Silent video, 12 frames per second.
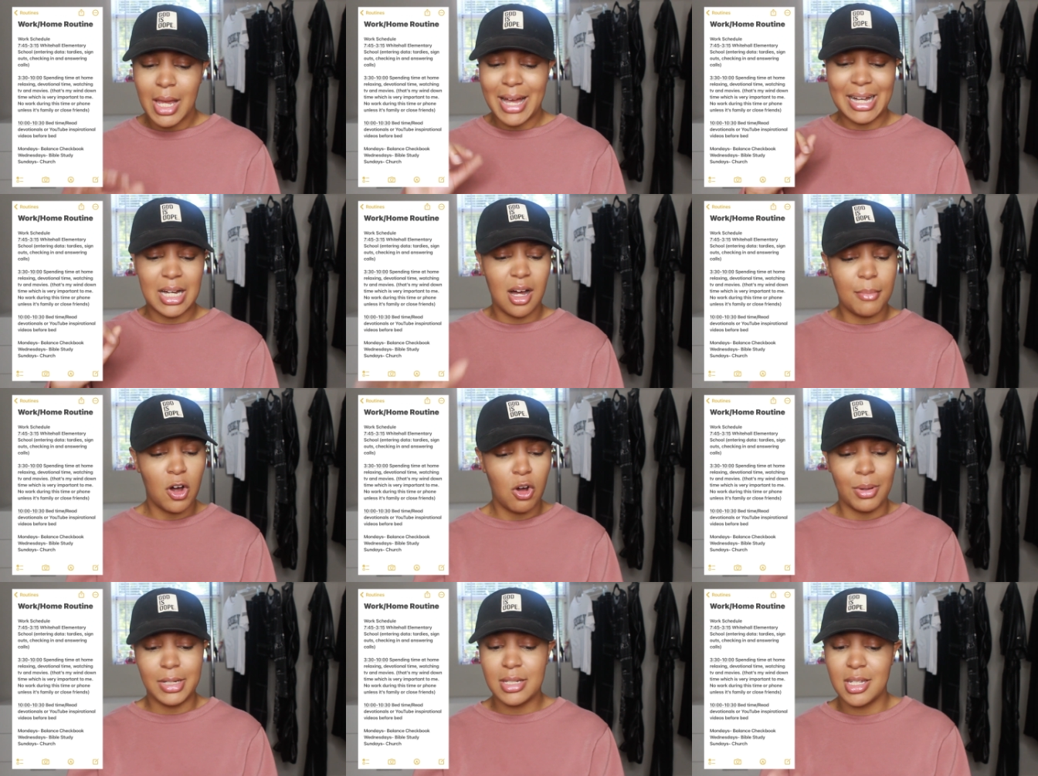I come
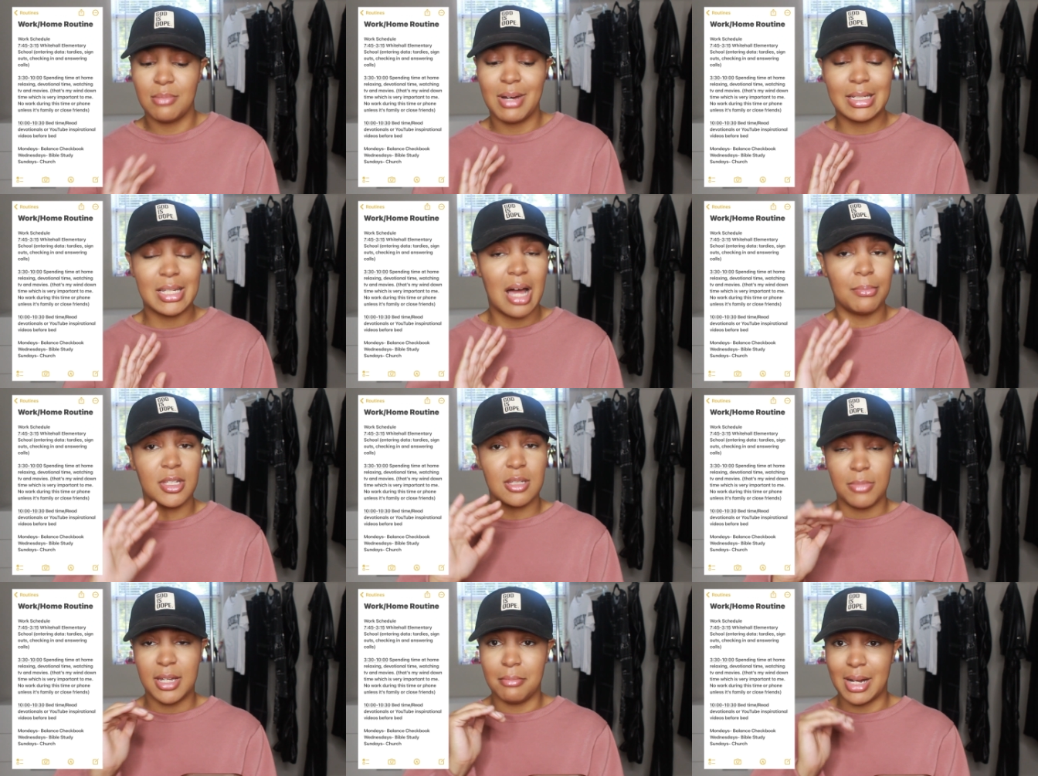home and this is my time to
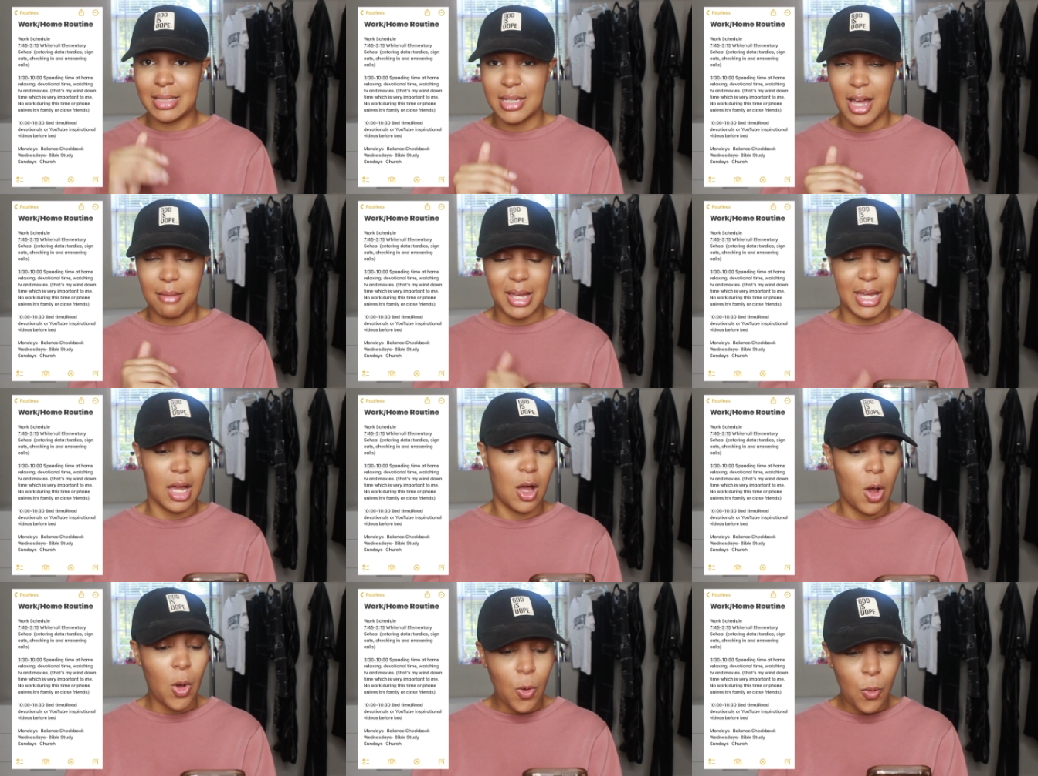spend my time at
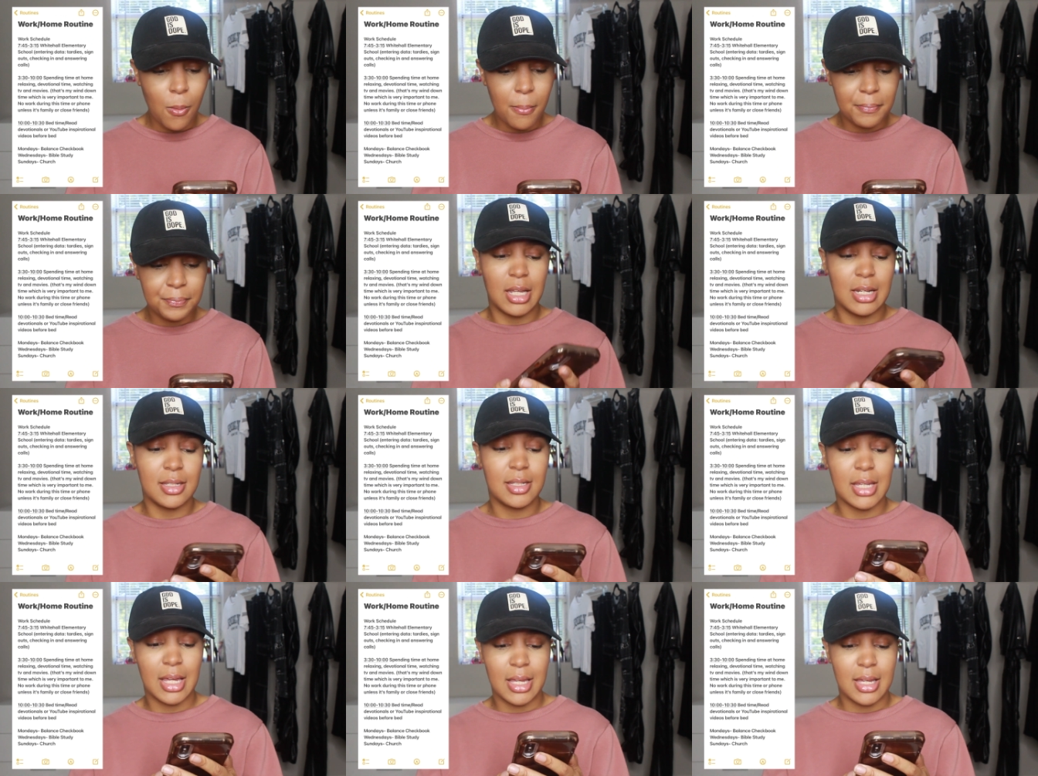home. And it
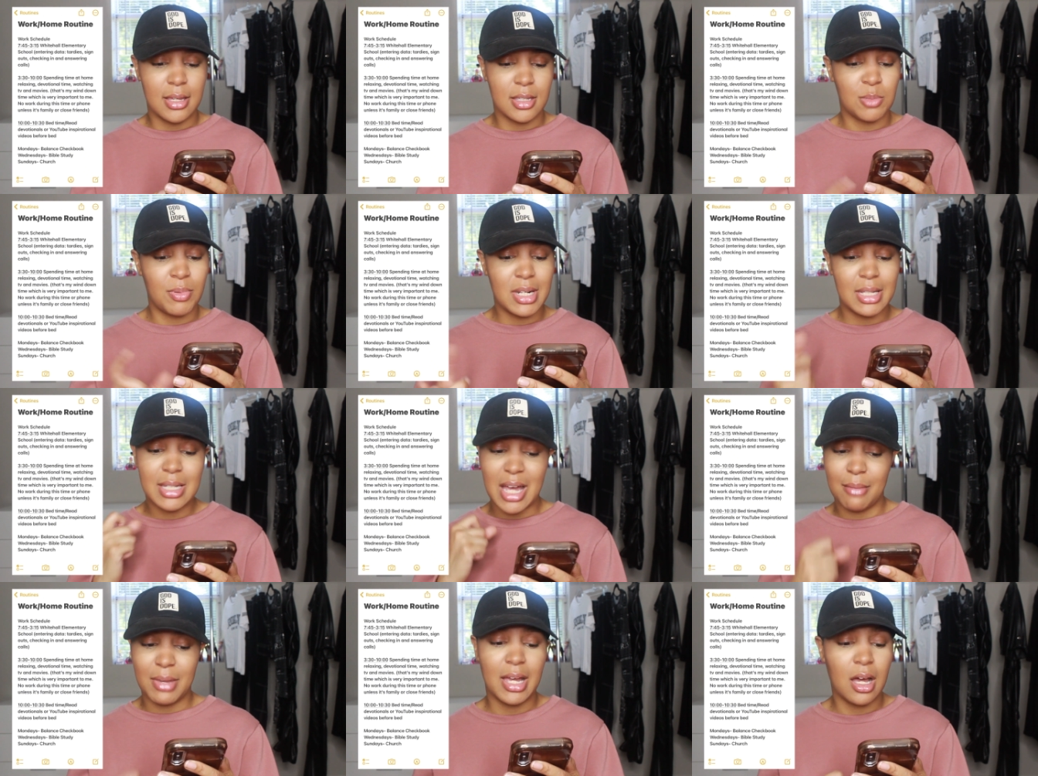says spending
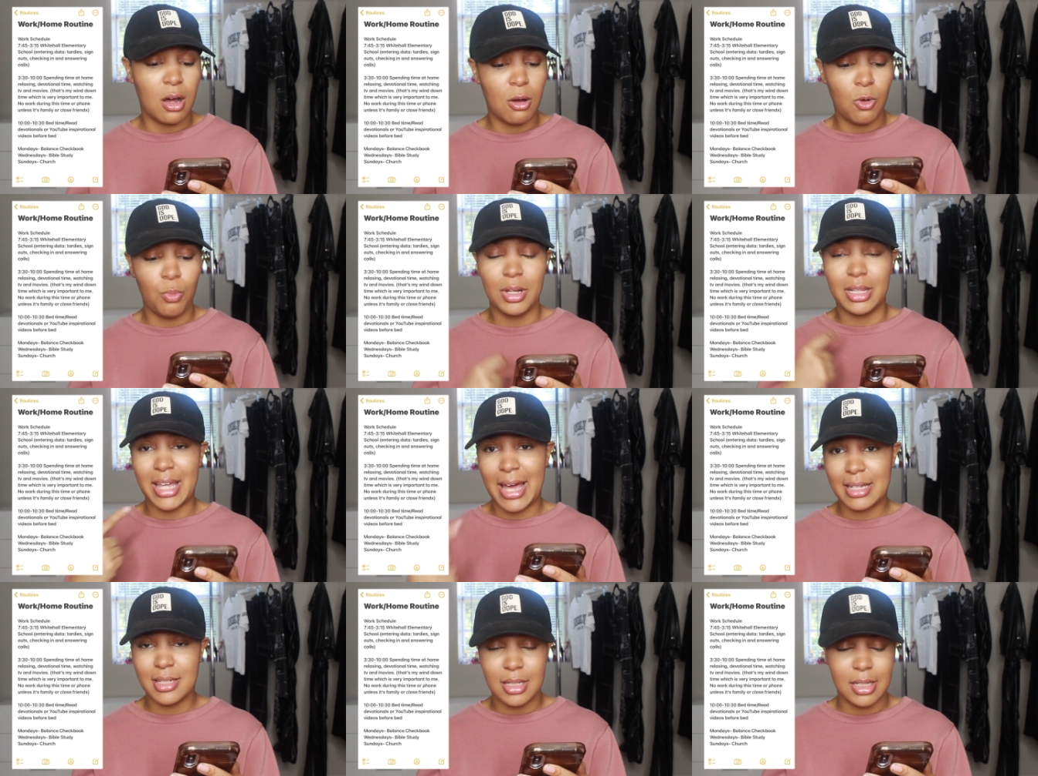time at home,
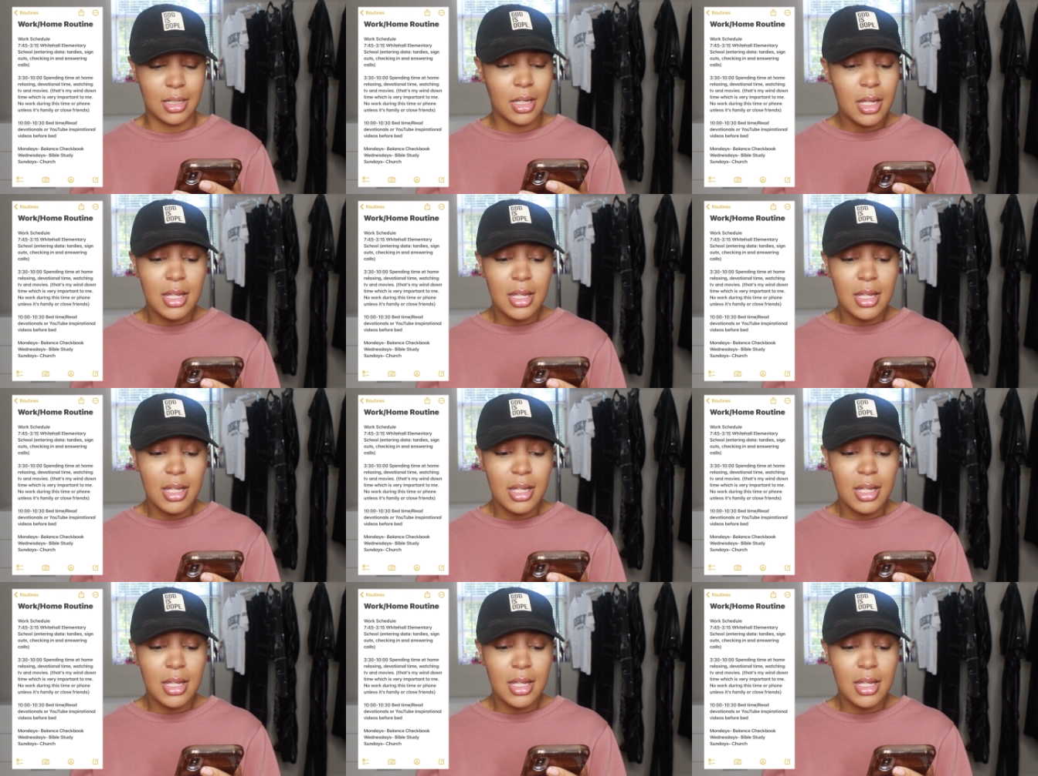relaxing.